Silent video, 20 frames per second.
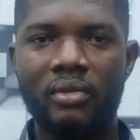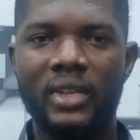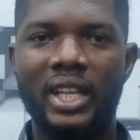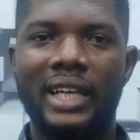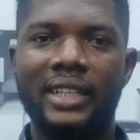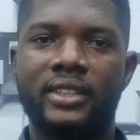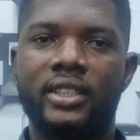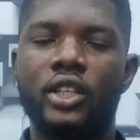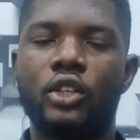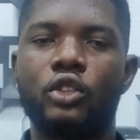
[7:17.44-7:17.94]

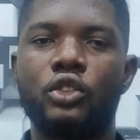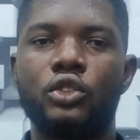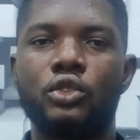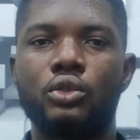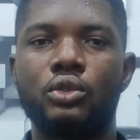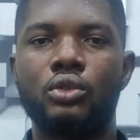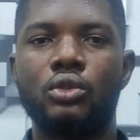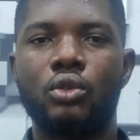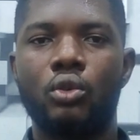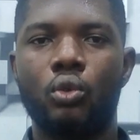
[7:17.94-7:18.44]
I tell
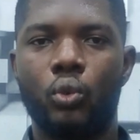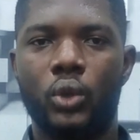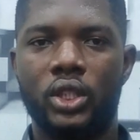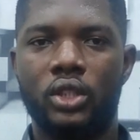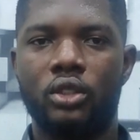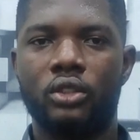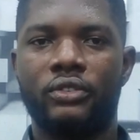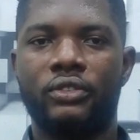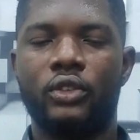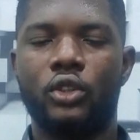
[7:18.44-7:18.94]
you, will
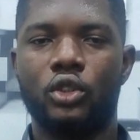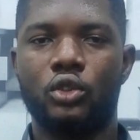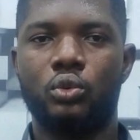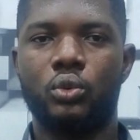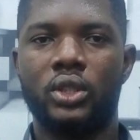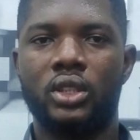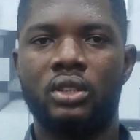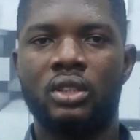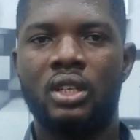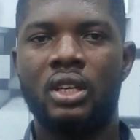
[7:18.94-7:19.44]
not
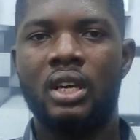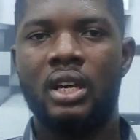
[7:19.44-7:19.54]
fluctuate.